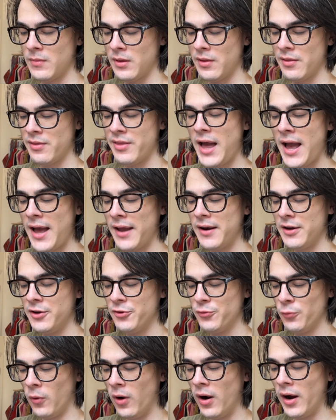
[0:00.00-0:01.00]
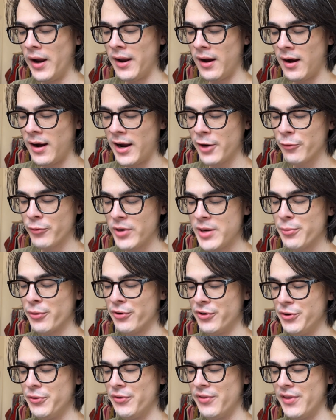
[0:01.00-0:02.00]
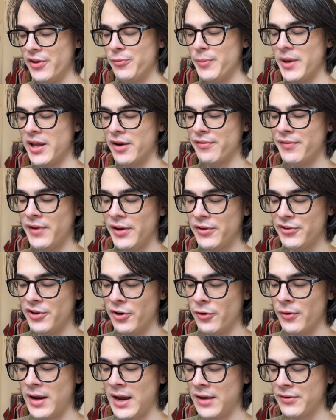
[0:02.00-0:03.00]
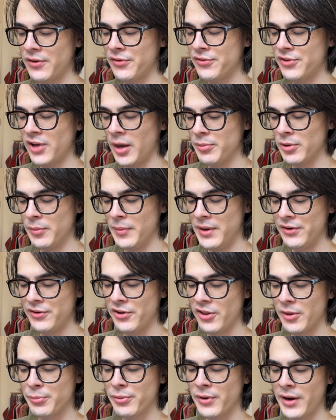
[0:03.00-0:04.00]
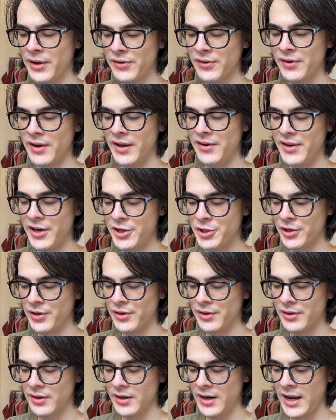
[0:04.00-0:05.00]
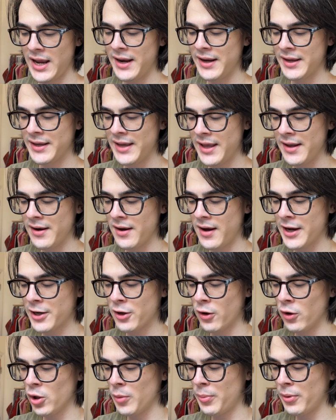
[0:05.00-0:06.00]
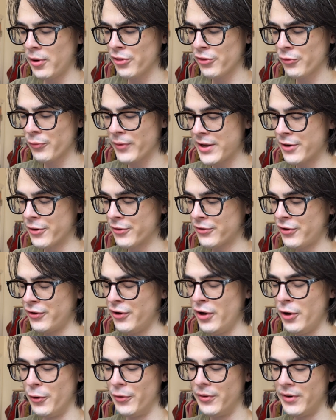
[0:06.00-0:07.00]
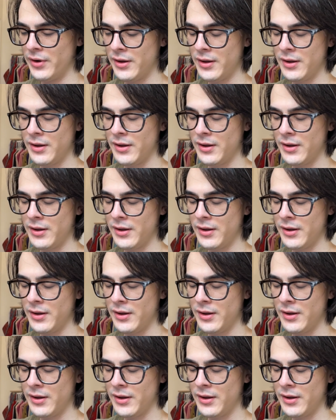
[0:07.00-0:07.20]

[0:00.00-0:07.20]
That is why I reproduce this manifesto as a supplement to the present edition, and again I call upon the reader to note